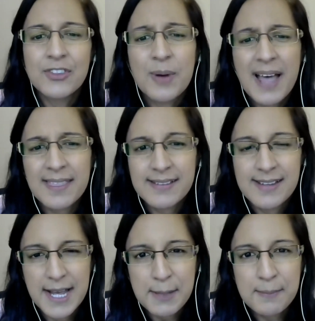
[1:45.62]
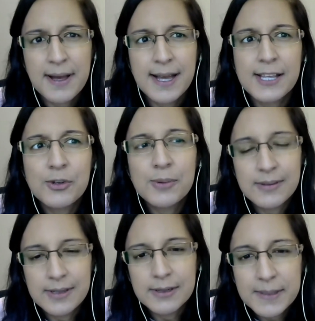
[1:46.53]
So at the time, I knew
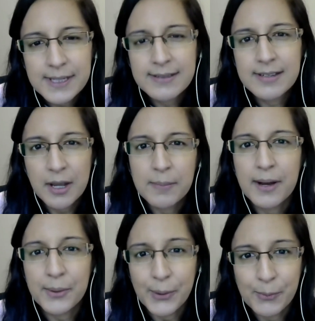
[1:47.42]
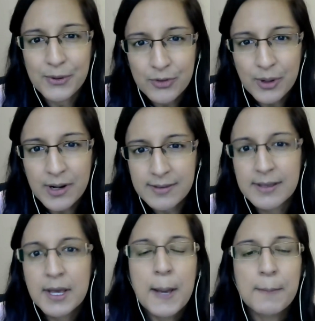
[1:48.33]
a little bit about open
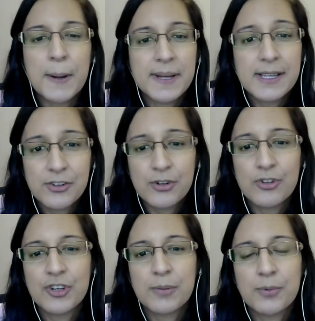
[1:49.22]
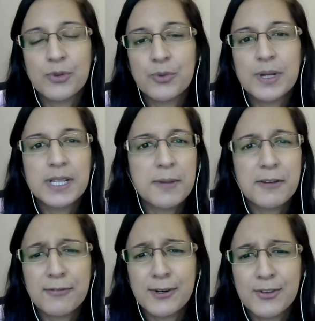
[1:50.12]
source, but my internship was really
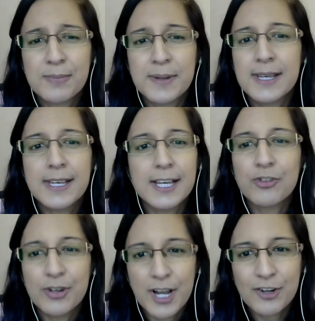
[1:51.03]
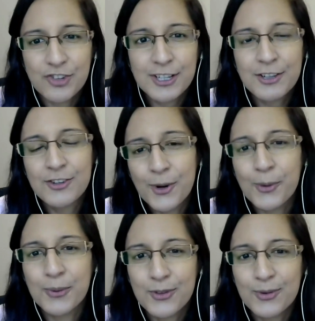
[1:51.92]
my first big introduction to
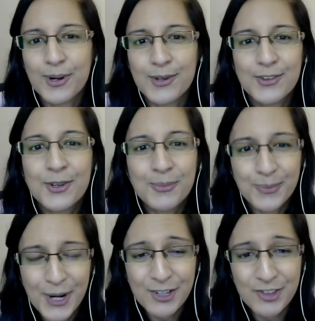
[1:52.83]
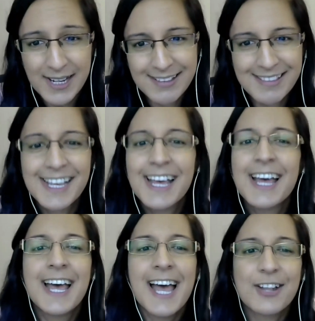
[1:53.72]
open source projects.
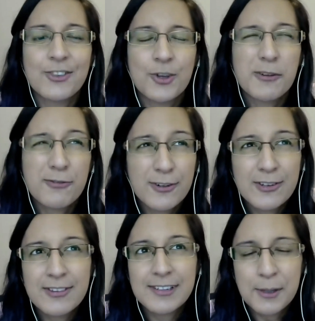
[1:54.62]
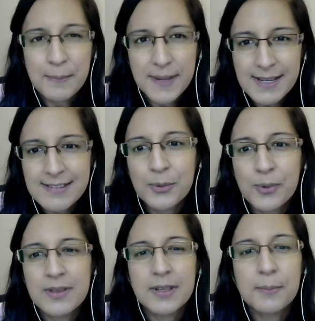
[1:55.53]
And so my first commit
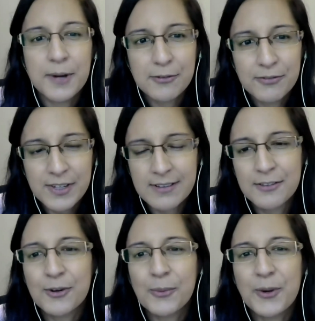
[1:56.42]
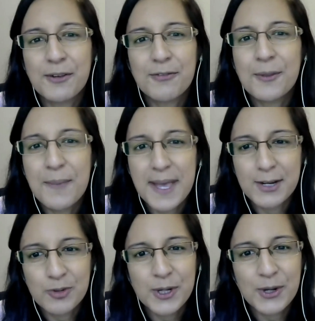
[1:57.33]
was a bug fix for one of the
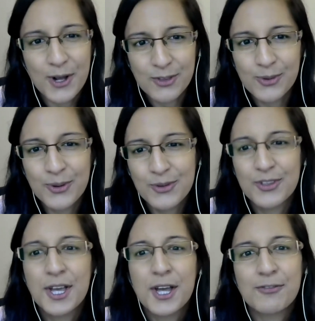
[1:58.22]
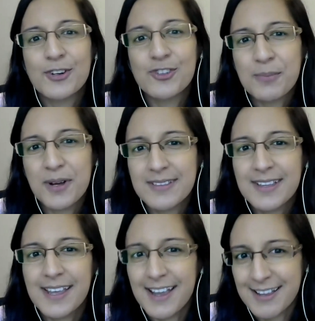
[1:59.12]
management consoles for JBoss
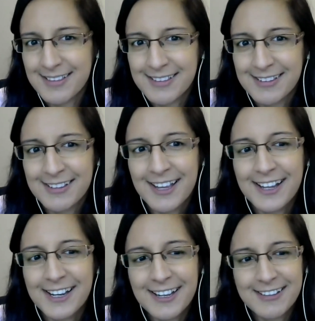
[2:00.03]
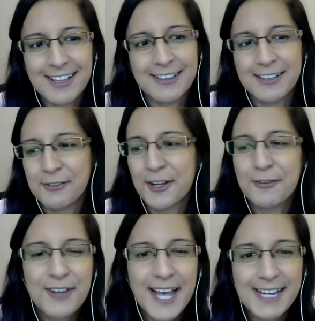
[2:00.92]
AS. And I guess as a
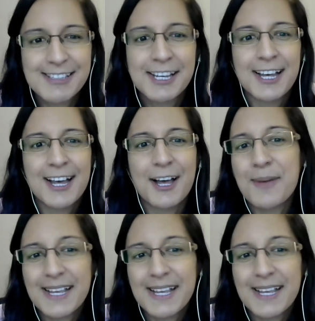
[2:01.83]
fun fact, uh,